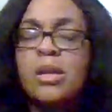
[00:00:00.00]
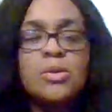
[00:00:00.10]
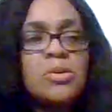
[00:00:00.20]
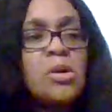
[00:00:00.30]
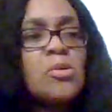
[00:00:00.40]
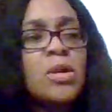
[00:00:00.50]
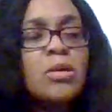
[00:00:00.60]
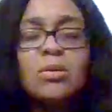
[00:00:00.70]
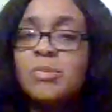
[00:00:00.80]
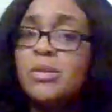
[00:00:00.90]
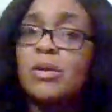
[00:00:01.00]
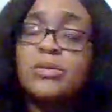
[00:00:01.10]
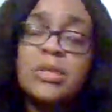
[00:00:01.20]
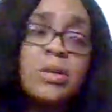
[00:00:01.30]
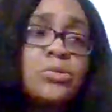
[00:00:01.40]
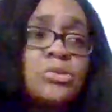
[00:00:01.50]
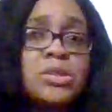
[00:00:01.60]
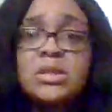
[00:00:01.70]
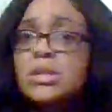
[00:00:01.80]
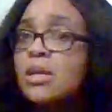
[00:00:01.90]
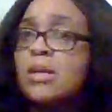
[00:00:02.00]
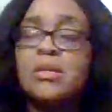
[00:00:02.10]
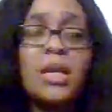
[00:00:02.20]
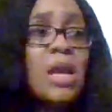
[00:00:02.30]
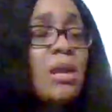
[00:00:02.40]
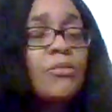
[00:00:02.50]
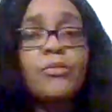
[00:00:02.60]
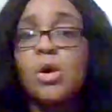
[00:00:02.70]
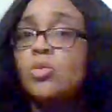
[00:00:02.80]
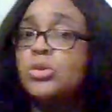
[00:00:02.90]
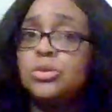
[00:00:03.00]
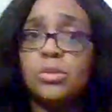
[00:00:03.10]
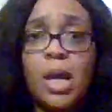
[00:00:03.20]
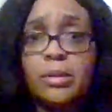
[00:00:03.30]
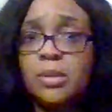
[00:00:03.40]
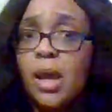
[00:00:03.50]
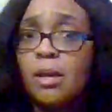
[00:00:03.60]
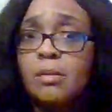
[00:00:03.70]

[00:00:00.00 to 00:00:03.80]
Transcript: you know, it'll be those energies that they can't flow with you like that.